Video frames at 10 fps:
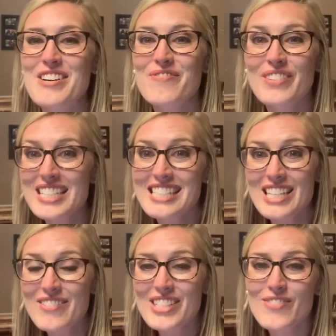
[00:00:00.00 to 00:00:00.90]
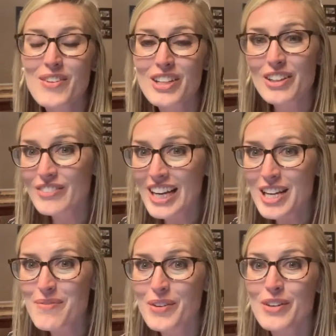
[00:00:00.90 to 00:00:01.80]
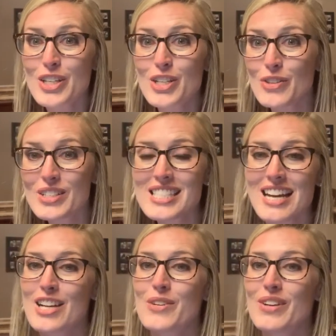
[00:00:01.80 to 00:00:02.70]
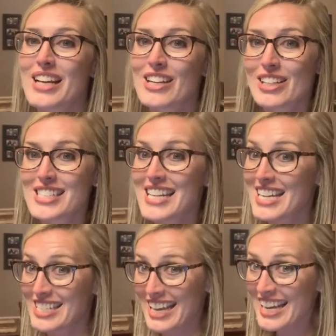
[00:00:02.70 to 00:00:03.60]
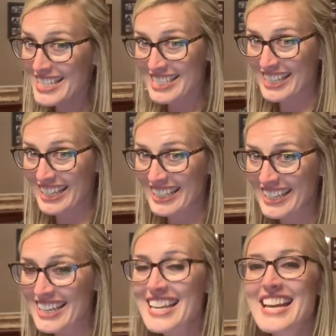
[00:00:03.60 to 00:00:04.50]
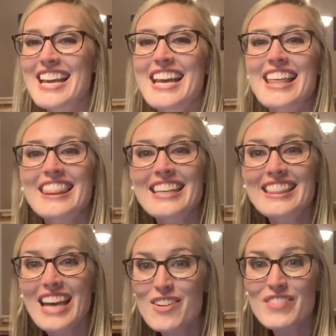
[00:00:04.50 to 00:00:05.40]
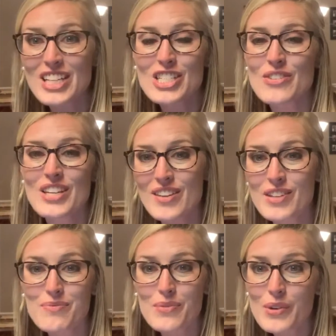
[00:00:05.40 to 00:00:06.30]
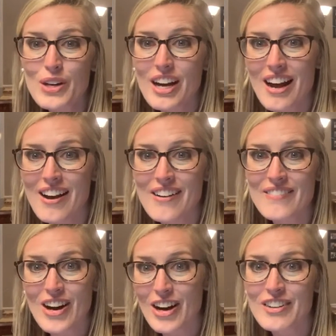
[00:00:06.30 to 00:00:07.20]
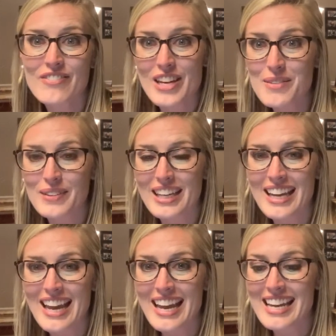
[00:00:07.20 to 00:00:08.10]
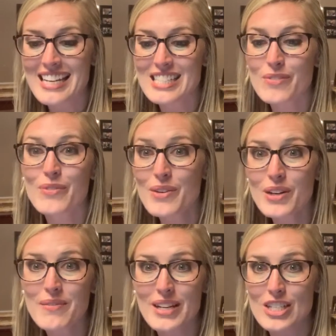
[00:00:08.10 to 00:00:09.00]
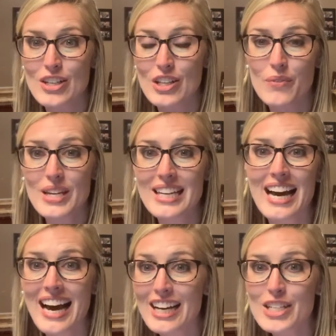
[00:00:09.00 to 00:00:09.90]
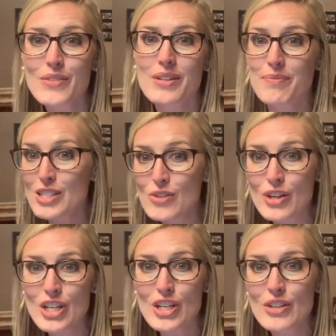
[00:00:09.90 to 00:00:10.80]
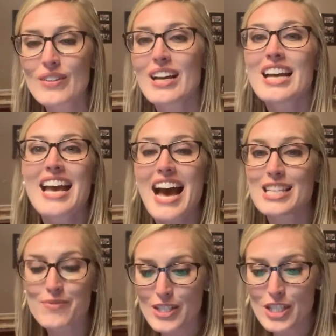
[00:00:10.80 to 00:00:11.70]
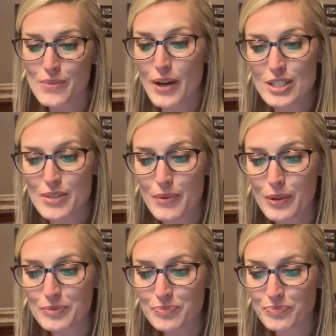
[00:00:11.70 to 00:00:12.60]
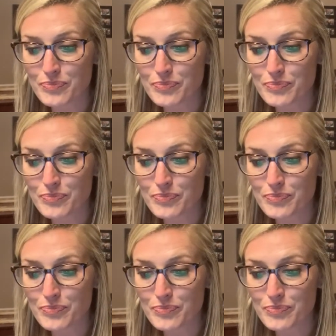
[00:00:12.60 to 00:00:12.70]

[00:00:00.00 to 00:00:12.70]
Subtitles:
We see you as family already, but when you decide you want to enter into education, then that makes you even more of our family. And we want to make sure that we guide you and mentor you as much as possible.